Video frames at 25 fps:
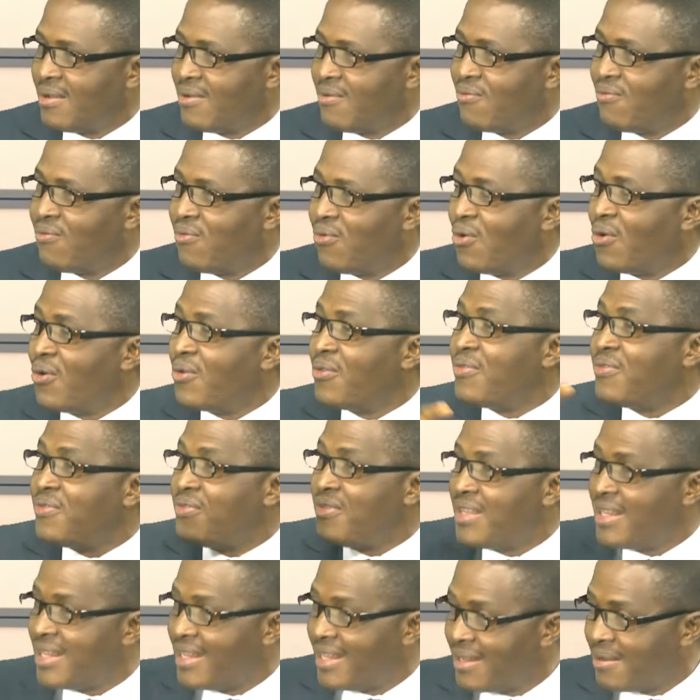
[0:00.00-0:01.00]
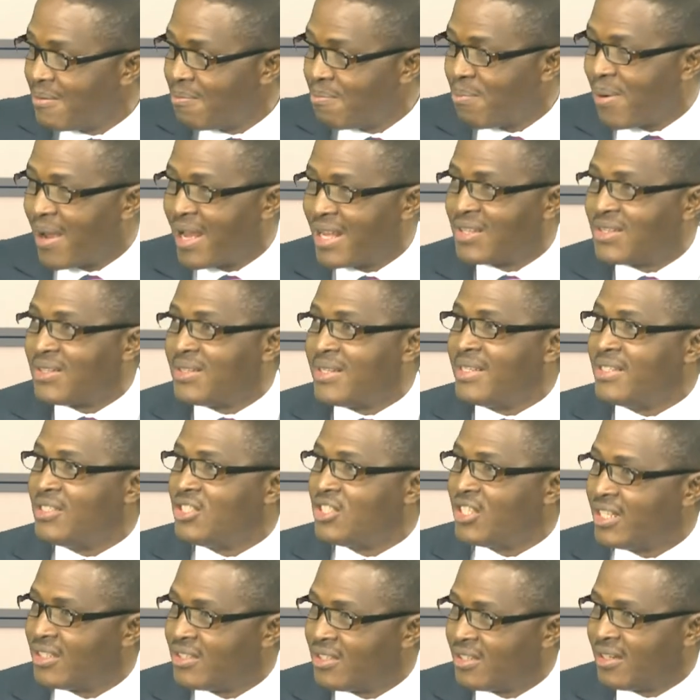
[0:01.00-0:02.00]
for the
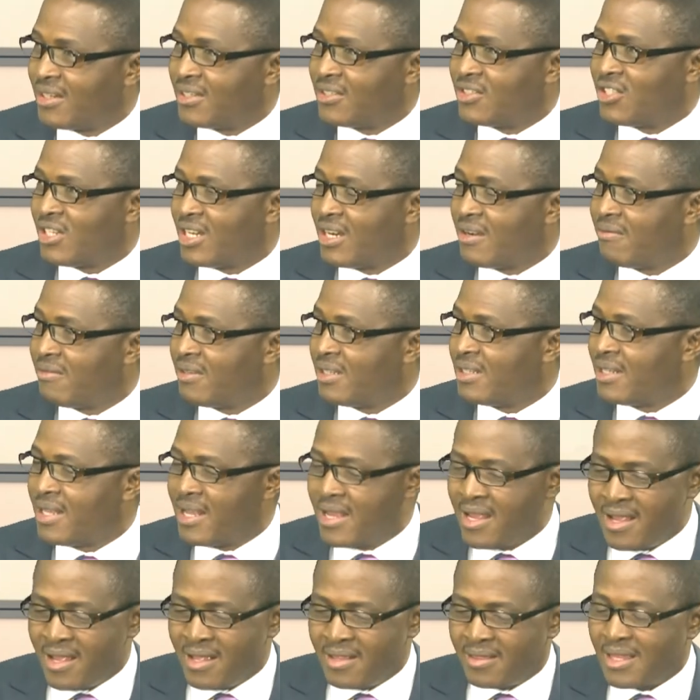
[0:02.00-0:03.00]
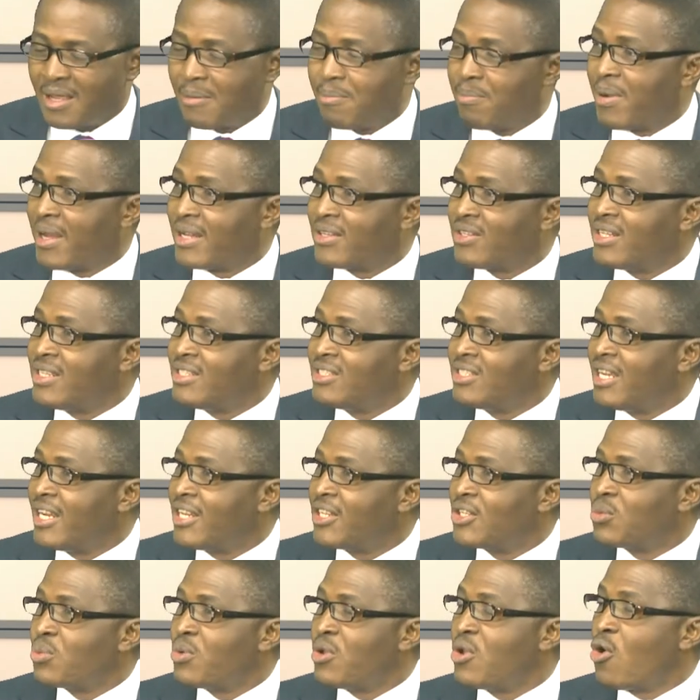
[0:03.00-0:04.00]
passengers that are traveling. The
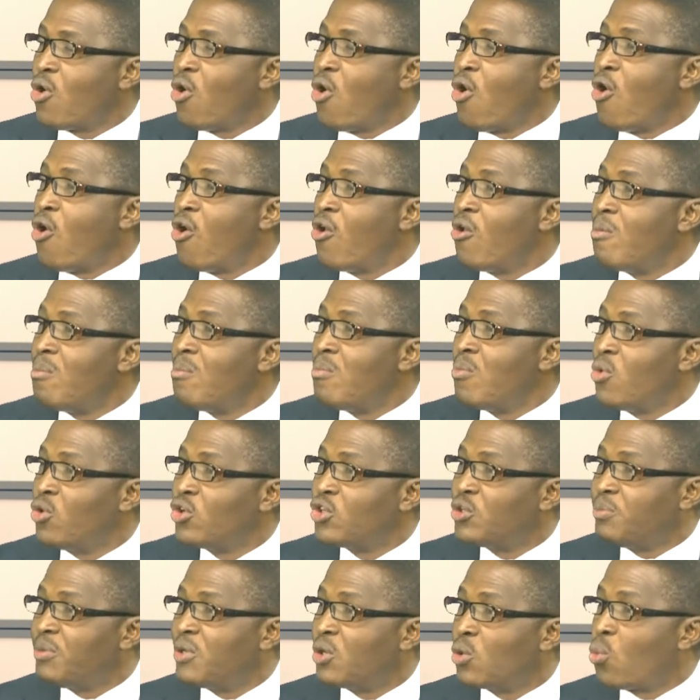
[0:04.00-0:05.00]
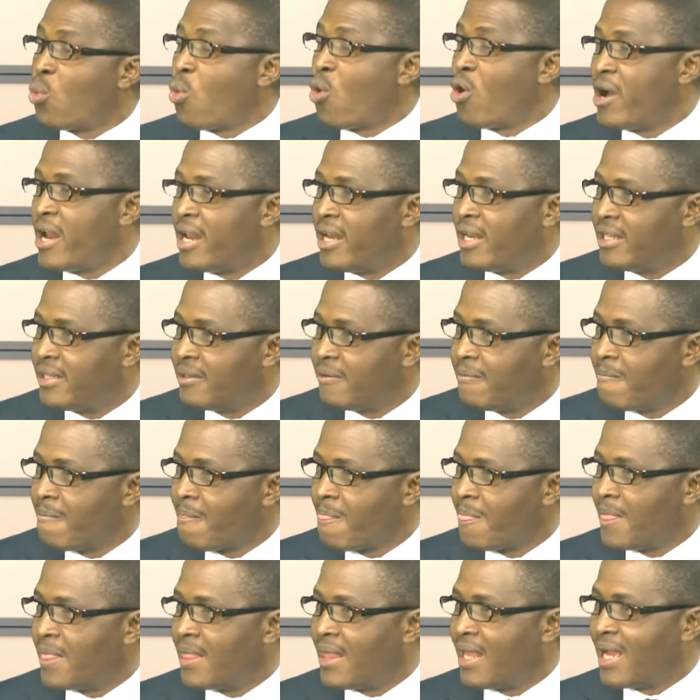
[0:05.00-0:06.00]
passengers will almost be quarreling.
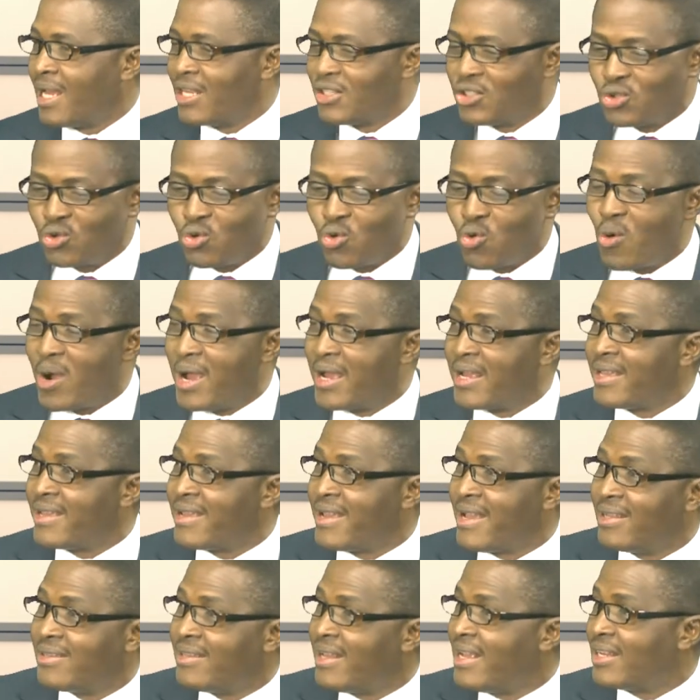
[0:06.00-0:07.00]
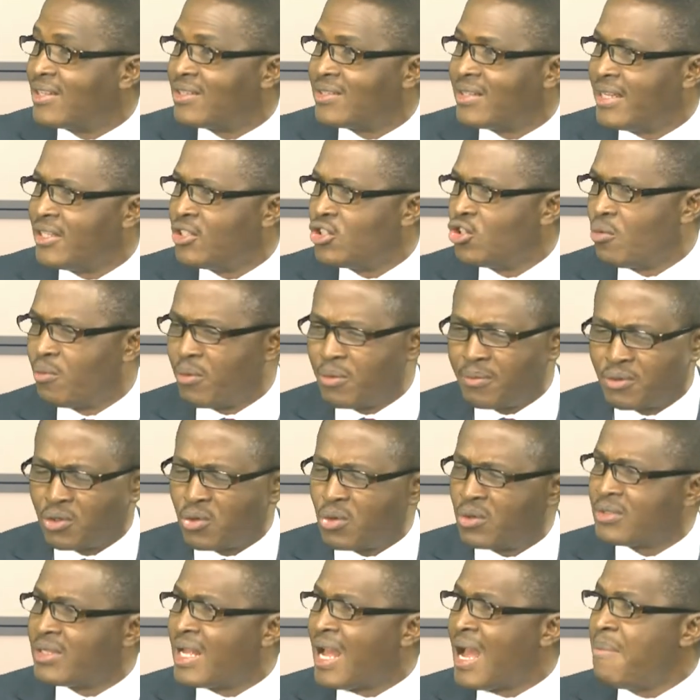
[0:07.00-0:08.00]
They have to go and get extension. But
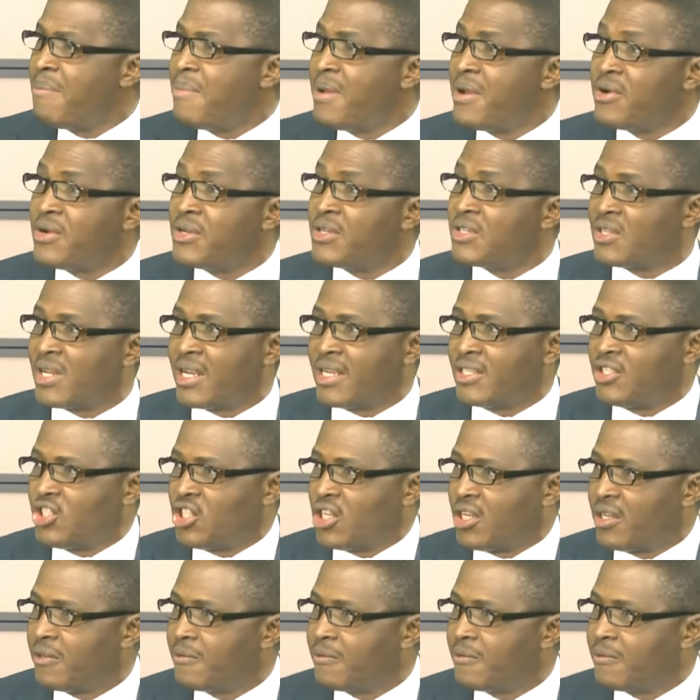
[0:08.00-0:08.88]
because I'm a researcher,